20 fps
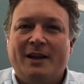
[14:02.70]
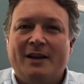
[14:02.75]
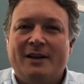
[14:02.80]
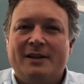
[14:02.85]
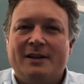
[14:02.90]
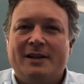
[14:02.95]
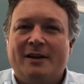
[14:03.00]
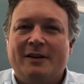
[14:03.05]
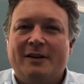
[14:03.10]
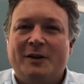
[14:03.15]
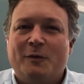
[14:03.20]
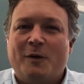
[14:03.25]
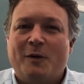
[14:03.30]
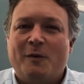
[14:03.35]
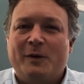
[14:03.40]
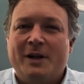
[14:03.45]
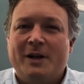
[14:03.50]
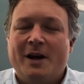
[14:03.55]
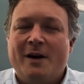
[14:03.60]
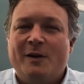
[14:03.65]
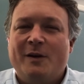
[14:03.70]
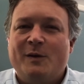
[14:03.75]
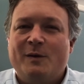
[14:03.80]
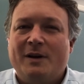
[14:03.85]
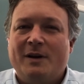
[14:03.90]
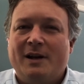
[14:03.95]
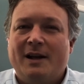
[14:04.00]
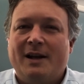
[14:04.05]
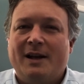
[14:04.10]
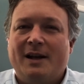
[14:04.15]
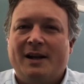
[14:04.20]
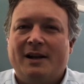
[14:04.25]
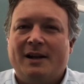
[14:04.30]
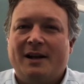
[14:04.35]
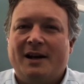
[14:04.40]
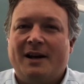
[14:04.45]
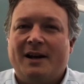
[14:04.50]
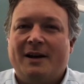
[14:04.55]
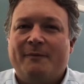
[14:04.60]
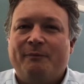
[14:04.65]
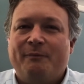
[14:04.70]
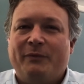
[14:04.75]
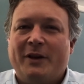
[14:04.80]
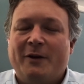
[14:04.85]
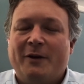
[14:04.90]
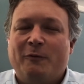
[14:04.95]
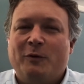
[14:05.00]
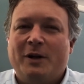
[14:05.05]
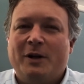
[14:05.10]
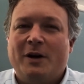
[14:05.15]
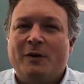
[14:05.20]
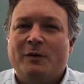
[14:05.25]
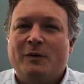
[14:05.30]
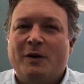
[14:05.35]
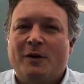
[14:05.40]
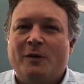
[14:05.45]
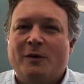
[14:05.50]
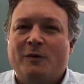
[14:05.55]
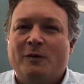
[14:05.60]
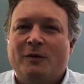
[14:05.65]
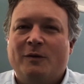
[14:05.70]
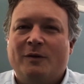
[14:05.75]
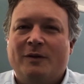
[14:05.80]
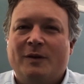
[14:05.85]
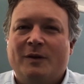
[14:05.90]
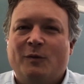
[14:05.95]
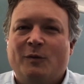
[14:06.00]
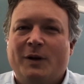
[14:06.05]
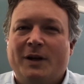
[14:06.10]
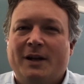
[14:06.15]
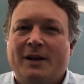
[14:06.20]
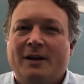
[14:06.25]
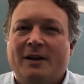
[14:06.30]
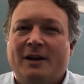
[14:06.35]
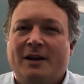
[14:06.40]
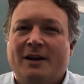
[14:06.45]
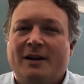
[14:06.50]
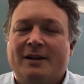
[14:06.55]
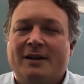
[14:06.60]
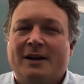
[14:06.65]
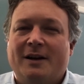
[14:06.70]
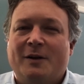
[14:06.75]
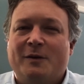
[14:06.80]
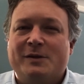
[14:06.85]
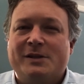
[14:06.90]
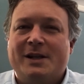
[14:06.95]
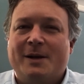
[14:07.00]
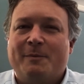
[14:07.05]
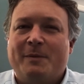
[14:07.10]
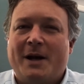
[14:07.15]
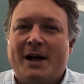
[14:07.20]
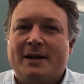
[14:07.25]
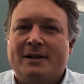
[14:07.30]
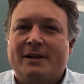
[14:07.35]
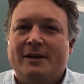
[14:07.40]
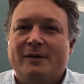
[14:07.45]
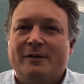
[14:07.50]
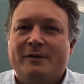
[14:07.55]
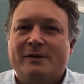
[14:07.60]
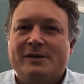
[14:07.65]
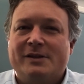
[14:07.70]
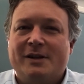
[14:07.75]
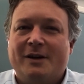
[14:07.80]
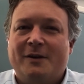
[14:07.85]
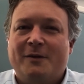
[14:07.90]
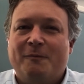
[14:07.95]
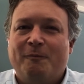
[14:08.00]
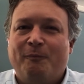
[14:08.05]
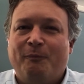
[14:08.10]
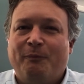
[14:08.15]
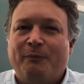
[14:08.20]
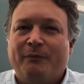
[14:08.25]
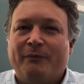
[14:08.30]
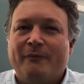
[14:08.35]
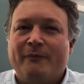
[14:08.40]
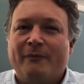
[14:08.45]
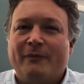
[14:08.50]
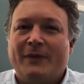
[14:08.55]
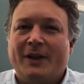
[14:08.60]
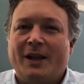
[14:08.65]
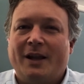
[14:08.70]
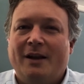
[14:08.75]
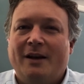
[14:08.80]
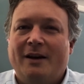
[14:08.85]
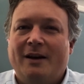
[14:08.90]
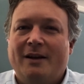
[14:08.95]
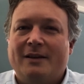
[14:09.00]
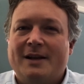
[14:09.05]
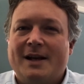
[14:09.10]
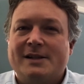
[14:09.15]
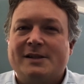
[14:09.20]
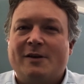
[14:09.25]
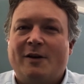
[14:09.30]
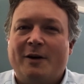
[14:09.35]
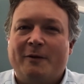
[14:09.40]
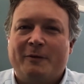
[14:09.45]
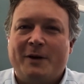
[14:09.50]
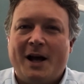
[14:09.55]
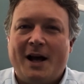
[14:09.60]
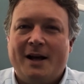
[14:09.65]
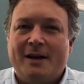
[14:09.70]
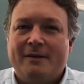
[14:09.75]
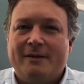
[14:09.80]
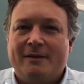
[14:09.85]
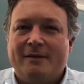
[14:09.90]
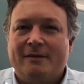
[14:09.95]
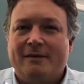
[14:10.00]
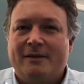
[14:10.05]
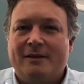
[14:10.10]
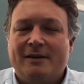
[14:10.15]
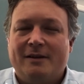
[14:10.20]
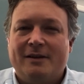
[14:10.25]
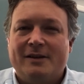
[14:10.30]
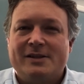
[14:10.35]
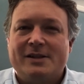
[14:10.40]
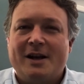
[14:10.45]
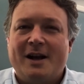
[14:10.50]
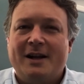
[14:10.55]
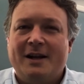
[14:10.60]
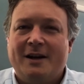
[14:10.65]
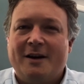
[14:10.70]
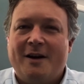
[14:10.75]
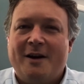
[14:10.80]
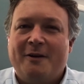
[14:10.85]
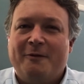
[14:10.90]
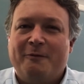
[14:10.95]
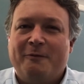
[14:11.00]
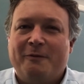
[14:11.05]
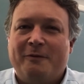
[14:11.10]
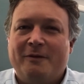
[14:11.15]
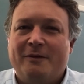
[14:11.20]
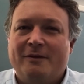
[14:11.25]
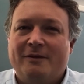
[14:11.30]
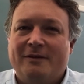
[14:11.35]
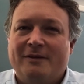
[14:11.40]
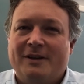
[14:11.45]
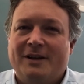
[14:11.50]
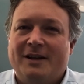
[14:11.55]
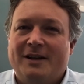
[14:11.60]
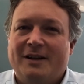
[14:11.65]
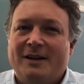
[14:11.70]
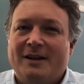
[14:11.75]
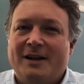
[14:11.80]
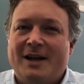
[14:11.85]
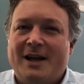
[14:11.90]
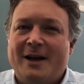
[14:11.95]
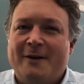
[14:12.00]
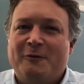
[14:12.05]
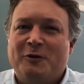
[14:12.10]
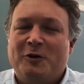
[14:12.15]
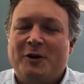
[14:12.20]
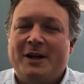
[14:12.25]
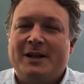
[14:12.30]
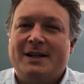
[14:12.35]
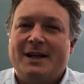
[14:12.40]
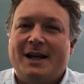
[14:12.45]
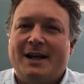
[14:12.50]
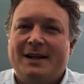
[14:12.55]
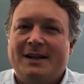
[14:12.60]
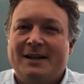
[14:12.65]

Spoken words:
tell you what we know. And if we don't know, we can always get back to you. So that's all I've got. Signing off, and have a great day.